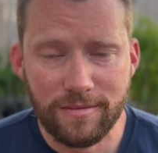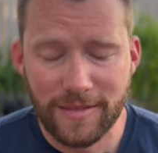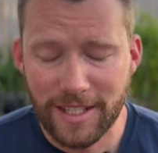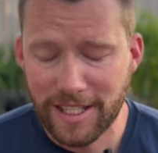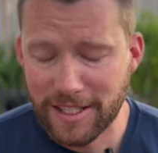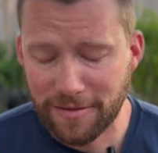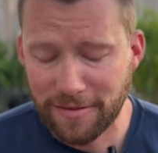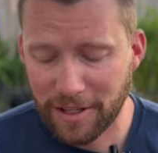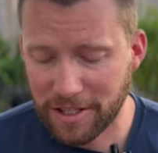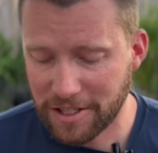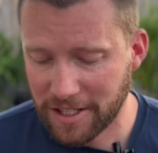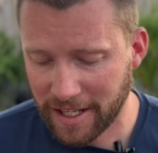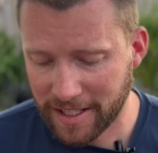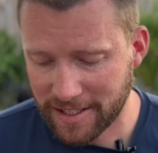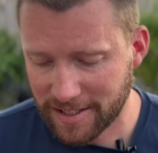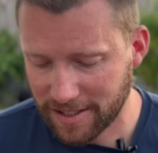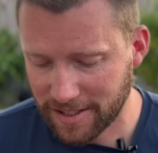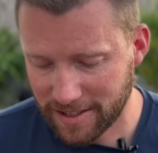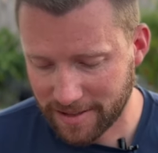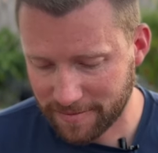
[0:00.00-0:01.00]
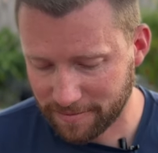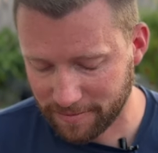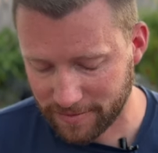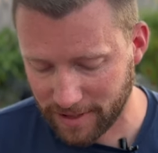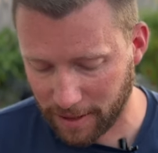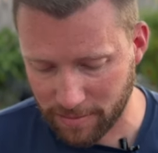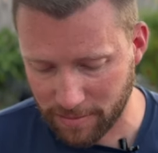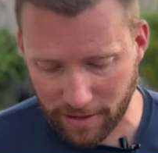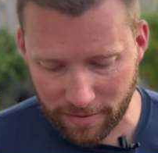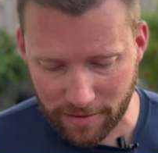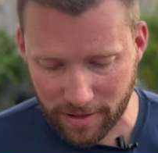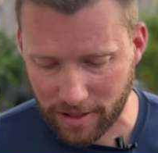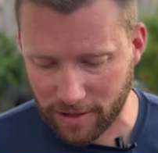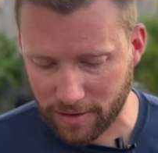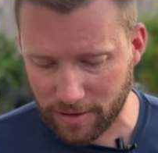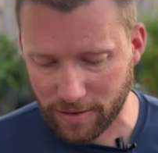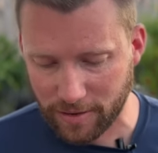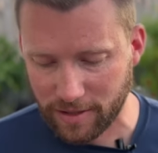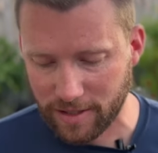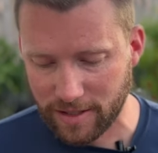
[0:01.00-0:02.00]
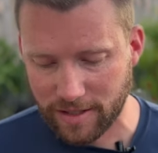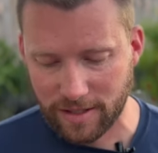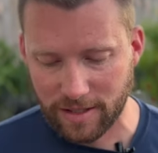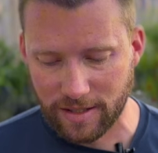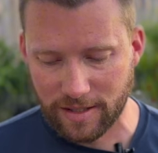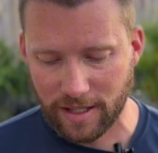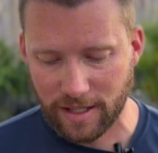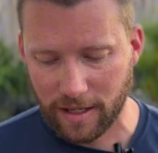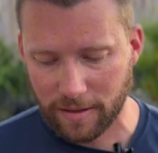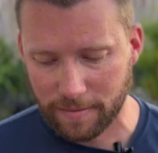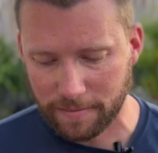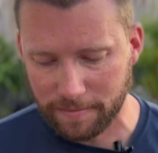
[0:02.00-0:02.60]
it's fantastic. I'm definitely gonna grow these seeds out.